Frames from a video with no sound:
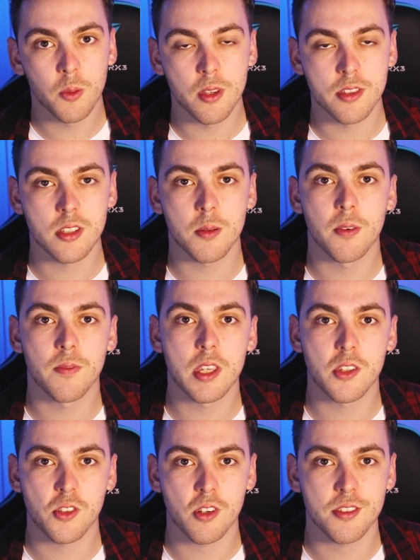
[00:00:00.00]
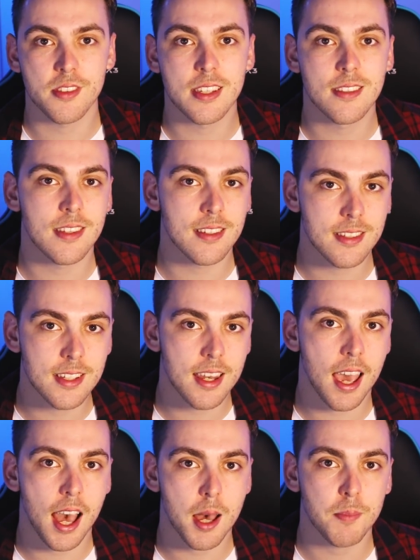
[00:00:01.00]
with some of the atrocities that did
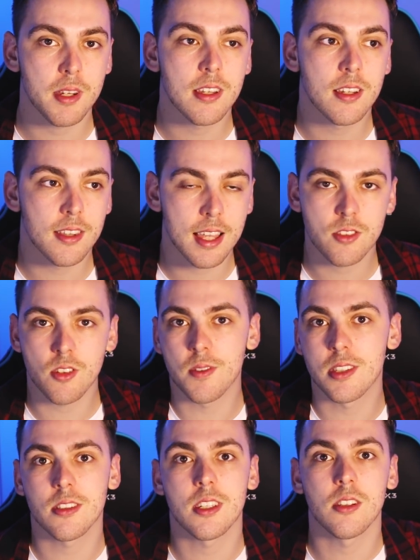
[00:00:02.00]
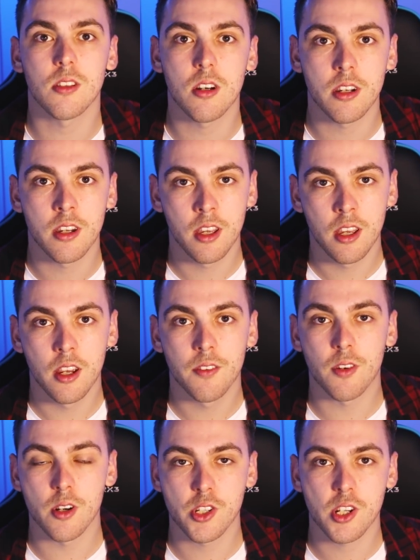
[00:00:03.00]
happen, and that's obviously a lot
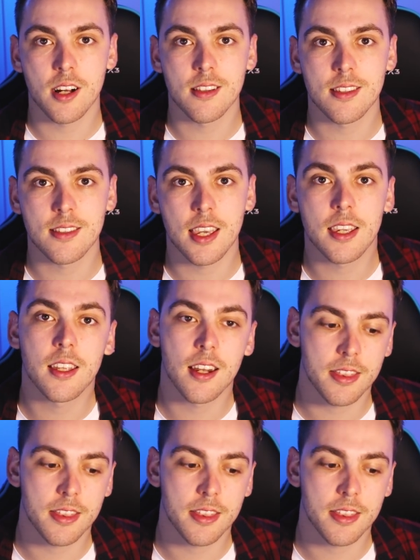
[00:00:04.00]
for a child to take in.